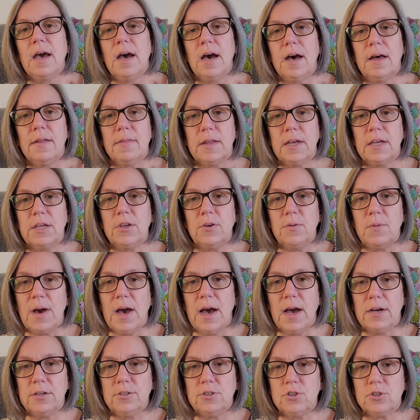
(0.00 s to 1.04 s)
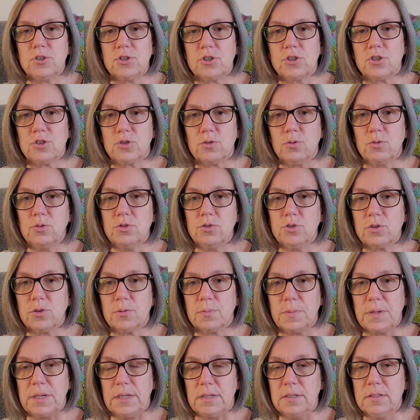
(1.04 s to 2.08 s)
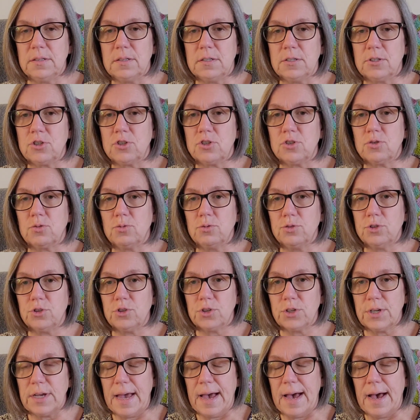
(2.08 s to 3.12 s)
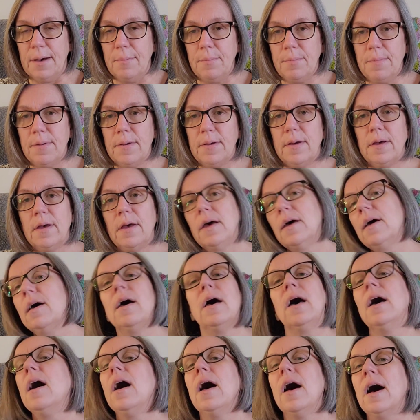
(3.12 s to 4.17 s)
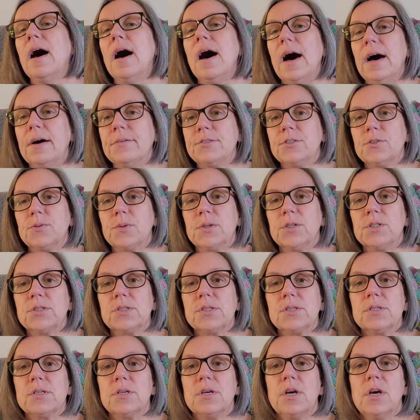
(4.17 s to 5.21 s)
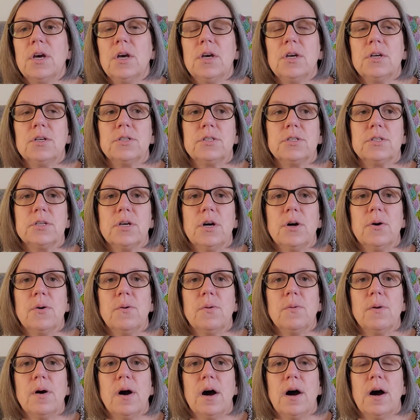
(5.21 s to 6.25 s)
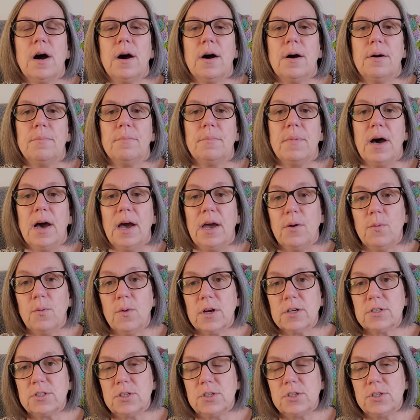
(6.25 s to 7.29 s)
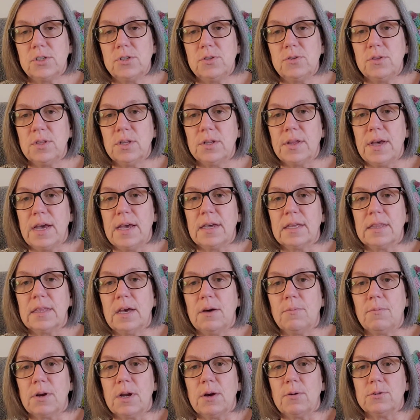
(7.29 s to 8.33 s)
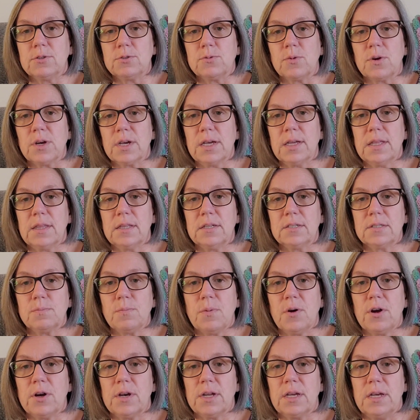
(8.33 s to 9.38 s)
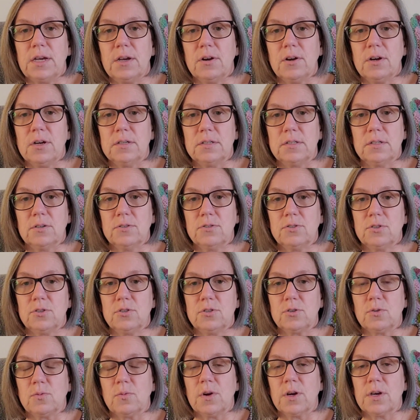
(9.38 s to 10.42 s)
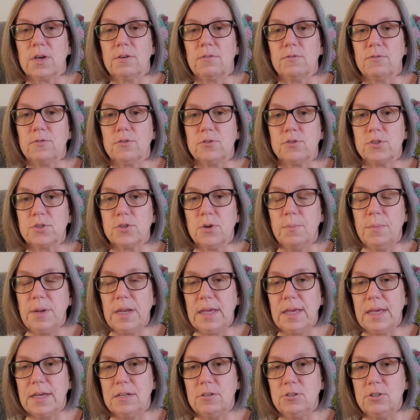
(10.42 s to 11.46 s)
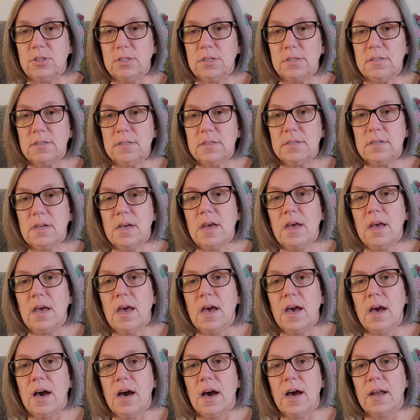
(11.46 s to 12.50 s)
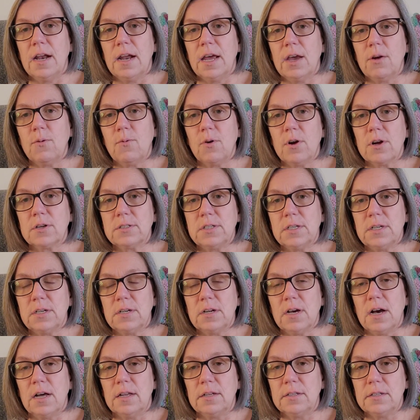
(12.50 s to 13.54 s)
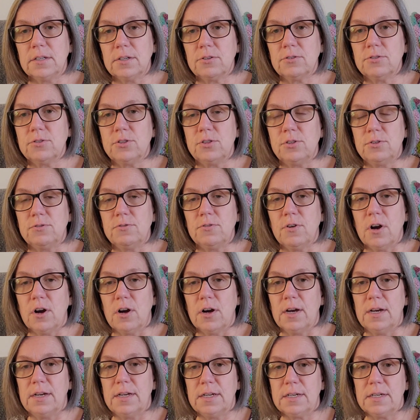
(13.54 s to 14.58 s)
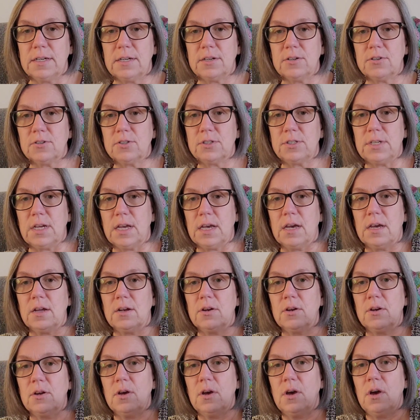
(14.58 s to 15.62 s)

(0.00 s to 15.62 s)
and then you add your shoulder piece, the shoulder cap, afterwards. So I worked to the length, and when I was working this part here, it tells you to work it for so many inches, and I worked it a little too far. I didn't understand